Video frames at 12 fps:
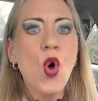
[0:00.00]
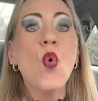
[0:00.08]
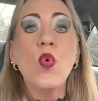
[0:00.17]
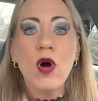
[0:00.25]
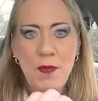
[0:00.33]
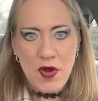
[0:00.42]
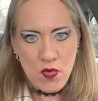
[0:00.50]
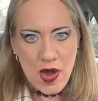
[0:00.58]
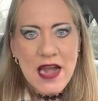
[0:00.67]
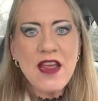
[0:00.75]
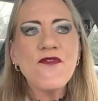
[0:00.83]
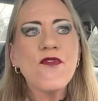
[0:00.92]
We'll be
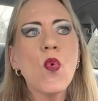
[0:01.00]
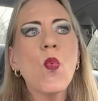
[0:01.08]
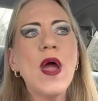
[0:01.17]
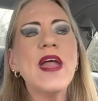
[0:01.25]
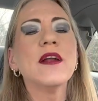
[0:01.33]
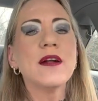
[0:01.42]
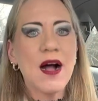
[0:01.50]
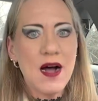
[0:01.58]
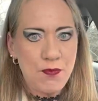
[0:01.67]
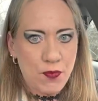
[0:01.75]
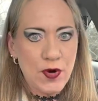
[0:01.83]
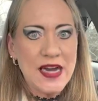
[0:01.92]
ready for when
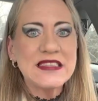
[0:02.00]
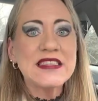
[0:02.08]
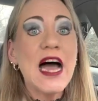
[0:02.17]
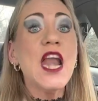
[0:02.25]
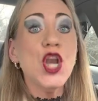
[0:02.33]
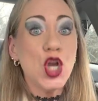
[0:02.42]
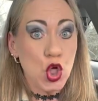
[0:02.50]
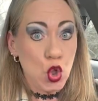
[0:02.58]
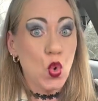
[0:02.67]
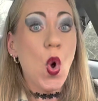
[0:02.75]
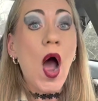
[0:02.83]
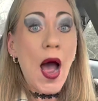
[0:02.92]
God brings that new